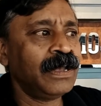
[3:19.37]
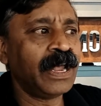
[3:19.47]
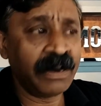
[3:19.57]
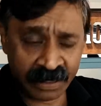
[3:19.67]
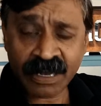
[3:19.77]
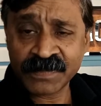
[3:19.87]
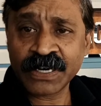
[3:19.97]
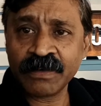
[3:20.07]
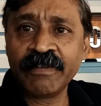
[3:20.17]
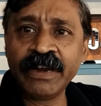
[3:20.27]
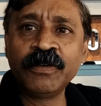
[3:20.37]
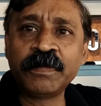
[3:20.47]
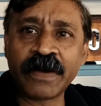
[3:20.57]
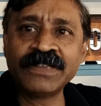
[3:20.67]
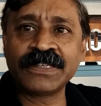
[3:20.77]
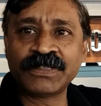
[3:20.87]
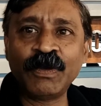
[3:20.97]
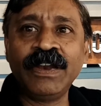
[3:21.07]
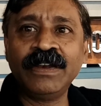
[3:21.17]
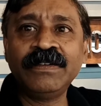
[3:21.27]
and it comes at a very good price as
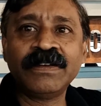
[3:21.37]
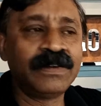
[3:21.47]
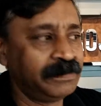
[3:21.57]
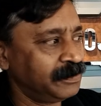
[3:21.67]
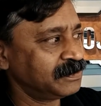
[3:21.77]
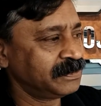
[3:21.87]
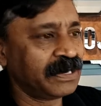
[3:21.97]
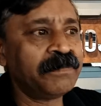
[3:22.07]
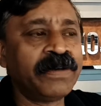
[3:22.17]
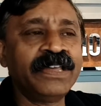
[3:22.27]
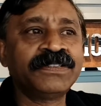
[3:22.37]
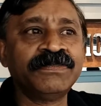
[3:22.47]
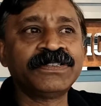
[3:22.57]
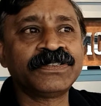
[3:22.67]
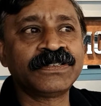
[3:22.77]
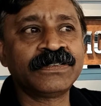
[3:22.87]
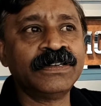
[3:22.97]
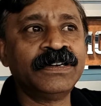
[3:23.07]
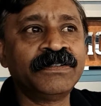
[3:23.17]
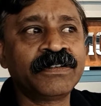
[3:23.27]
well, because there are bikes
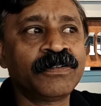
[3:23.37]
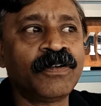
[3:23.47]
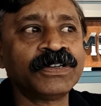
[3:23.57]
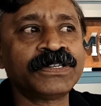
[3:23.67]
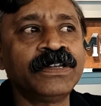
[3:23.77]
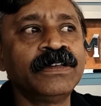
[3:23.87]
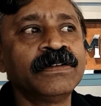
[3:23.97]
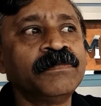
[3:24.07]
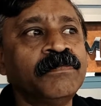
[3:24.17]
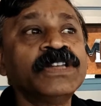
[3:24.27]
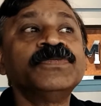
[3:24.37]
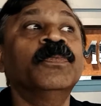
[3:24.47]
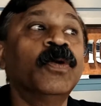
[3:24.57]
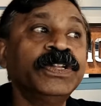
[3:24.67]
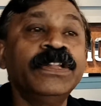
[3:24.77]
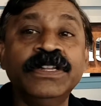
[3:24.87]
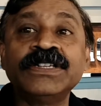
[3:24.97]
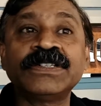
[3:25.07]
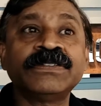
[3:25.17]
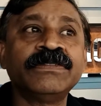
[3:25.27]
which costing much more than
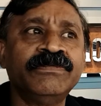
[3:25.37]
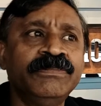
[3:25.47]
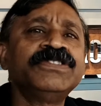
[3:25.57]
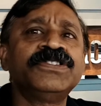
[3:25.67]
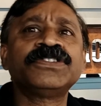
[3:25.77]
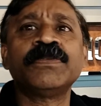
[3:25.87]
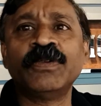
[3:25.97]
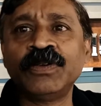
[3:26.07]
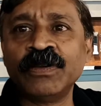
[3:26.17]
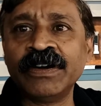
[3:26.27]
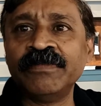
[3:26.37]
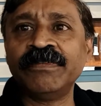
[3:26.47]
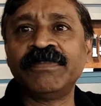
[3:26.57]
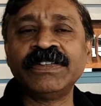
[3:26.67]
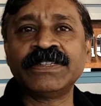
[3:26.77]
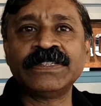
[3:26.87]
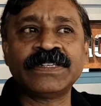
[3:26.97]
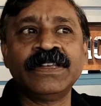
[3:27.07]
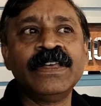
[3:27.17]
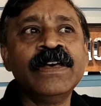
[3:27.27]
this. It's just about 250cc